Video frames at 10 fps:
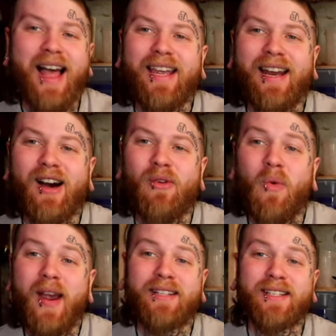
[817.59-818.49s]
I cannot
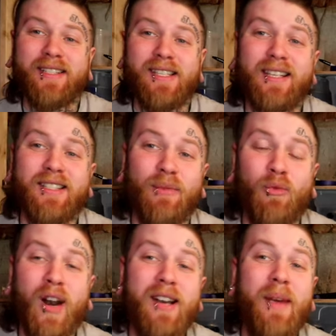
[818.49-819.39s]
wait to see
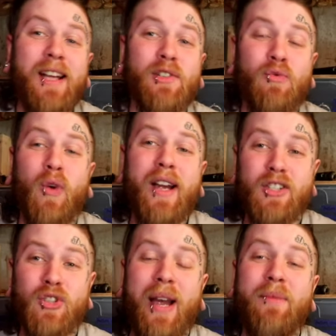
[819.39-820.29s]
some red base,
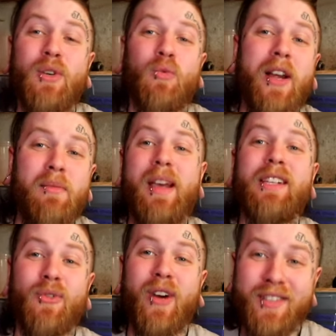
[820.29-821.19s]
red stripe to red
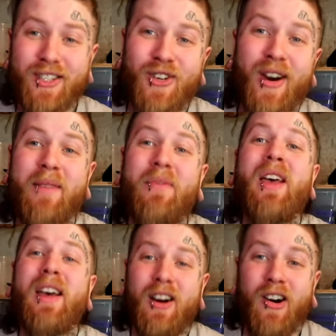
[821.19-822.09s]
base, red stripe
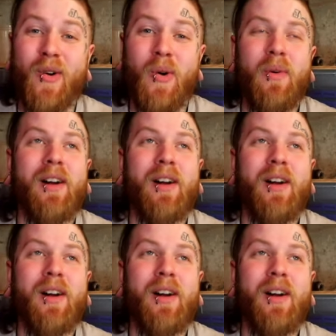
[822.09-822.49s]
gargoyle.